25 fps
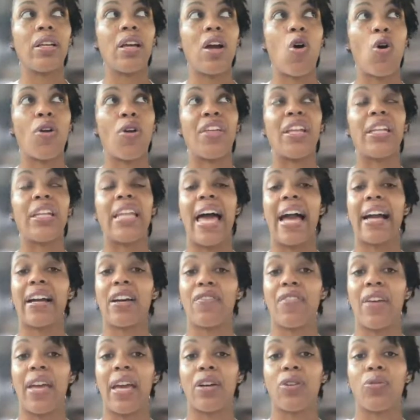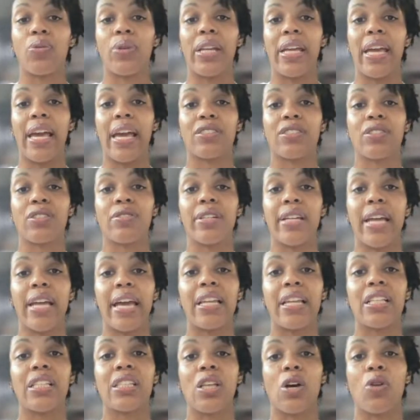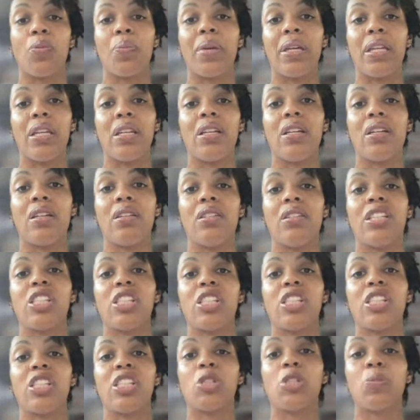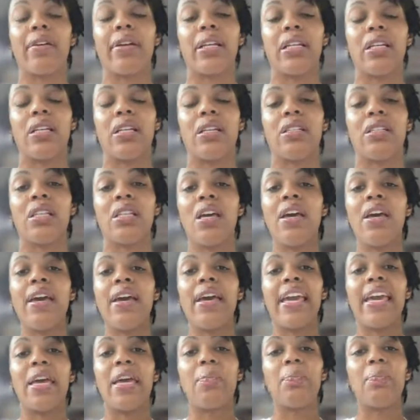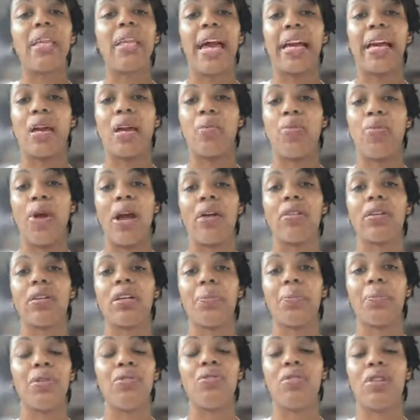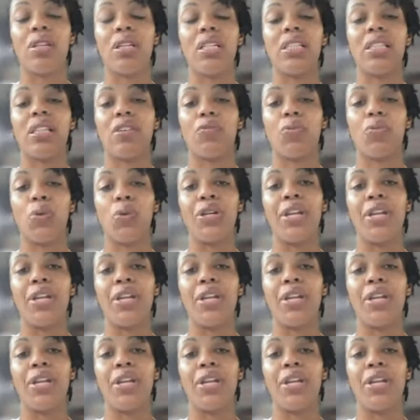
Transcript: or the lack of equity has created so many disparities in Black and brown communities.